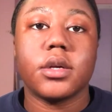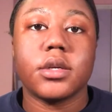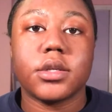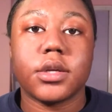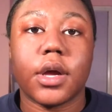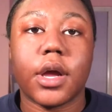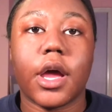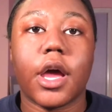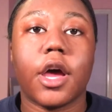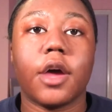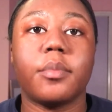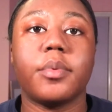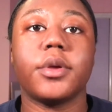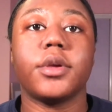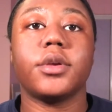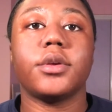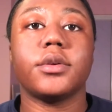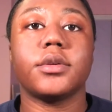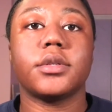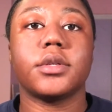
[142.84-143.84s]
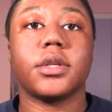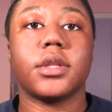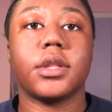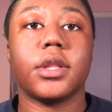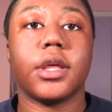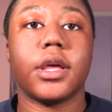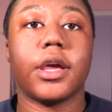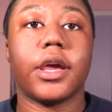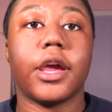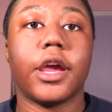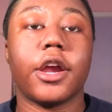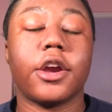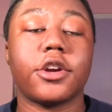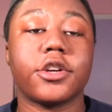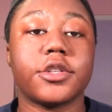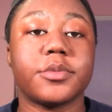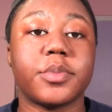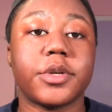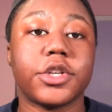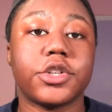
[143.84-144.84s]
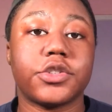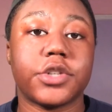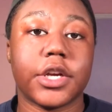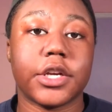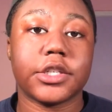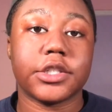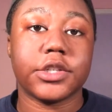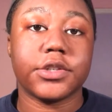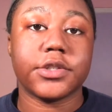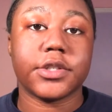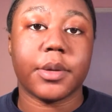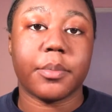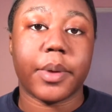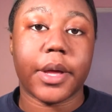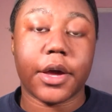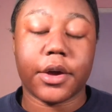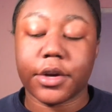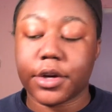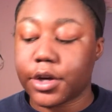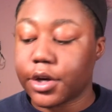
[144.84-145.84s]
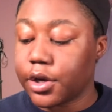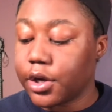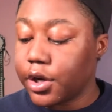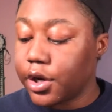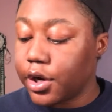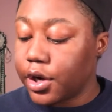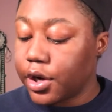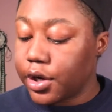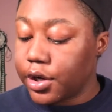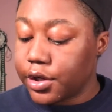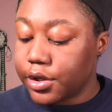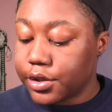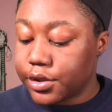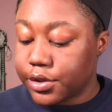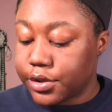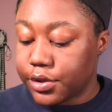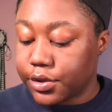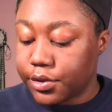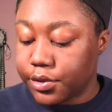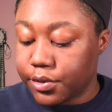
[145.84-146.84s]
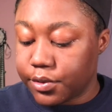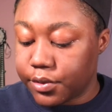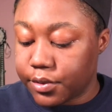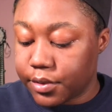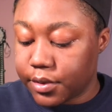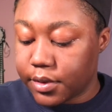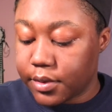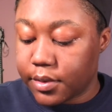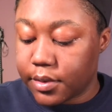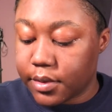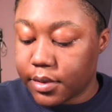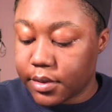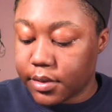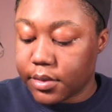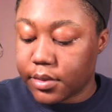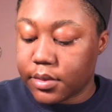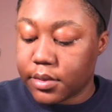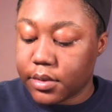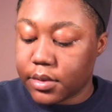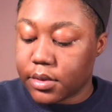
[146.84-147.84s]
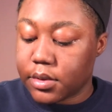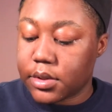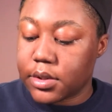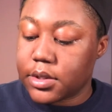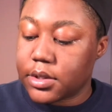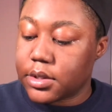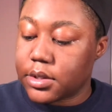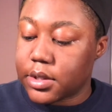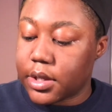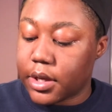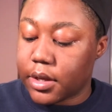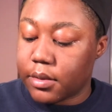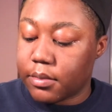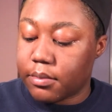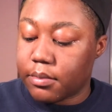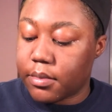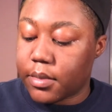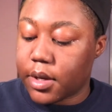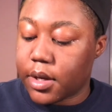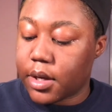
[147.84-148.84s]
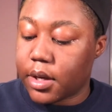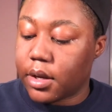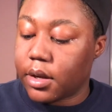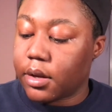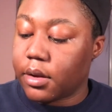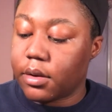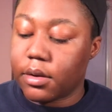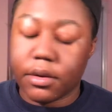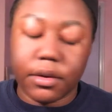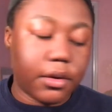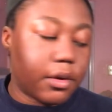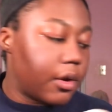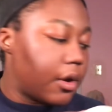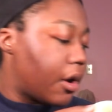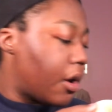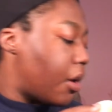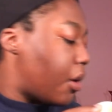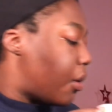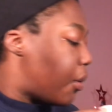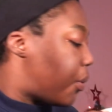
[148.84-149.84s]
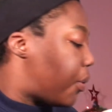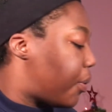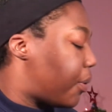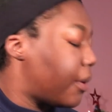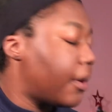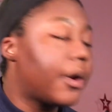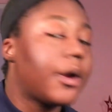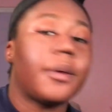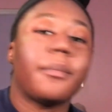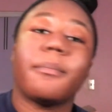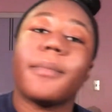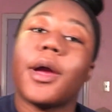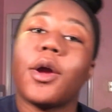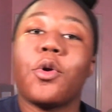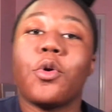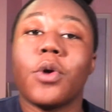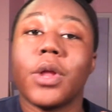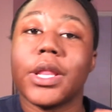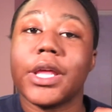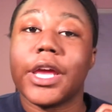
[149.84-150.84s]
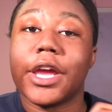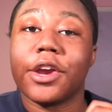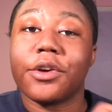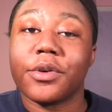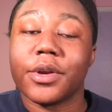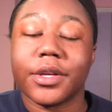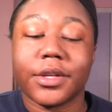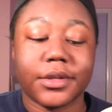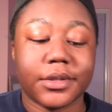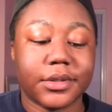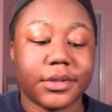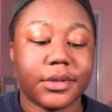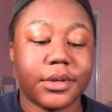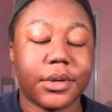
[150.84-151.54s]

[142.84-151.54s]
So I'll be using the Airspun translucent powder to set my oily areas.